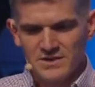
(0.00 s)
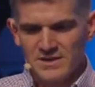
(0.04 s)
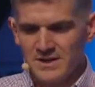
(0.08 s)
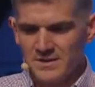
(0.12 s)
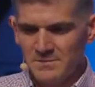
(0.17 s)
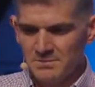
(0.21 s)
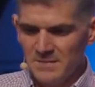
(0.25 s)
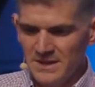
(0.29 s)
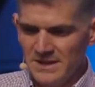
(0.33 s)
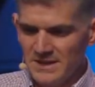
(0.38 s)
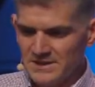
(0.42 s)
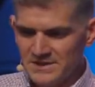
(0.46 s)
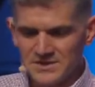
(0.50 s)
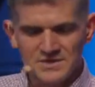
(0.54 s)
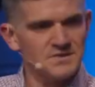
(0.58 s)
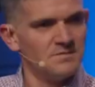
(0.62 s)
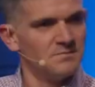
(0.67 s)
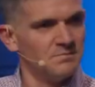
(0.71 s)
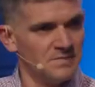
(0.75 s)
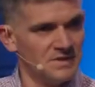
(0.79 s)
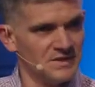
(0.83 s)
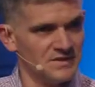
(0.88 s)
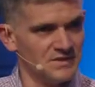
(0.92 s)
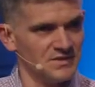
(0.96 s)
Cup meets
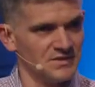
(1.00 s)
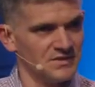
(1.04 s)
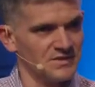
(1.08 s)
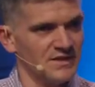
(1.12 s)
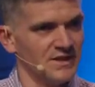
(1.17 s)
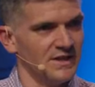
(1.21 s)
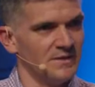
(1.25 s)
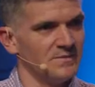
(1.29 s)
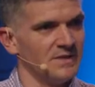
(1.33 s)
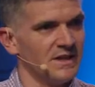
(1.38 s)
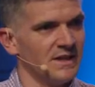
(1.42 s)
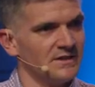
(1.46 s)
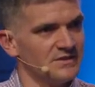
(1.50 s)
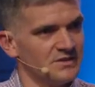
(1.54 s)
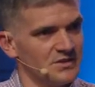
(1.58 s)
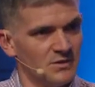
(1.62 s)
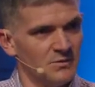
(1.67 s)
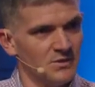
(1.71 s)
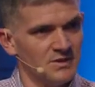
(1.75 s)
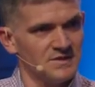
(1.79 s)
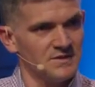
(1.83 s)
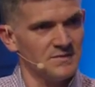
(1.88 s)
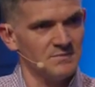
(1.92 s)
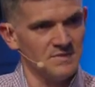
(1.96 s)
Mrs. Cup. Now, she
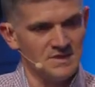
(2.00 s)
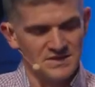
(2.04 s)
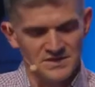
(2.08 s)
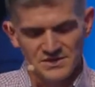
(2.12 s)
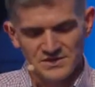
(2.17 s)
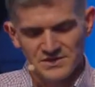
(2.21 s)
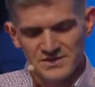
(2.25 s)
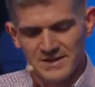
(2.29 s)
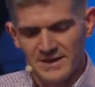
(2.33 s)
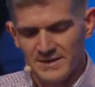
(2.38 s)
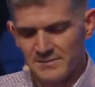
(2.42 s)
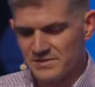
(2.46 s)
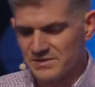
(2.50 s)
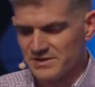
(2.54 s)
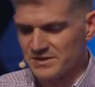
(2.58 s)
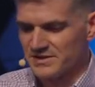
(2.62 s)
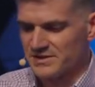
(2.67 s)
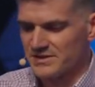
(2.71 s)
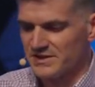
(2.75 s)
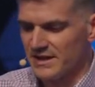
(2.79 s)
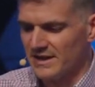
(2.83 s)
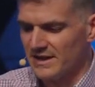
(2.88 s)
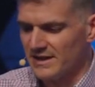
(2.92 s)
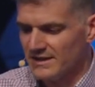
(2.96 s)
wasn't Mrs. Cup
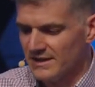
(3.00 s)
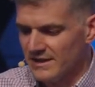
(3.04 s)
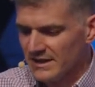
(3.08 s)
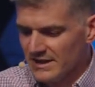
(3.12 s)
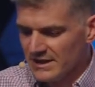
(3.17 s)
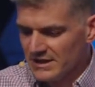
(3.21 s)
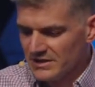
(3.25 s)
just yet.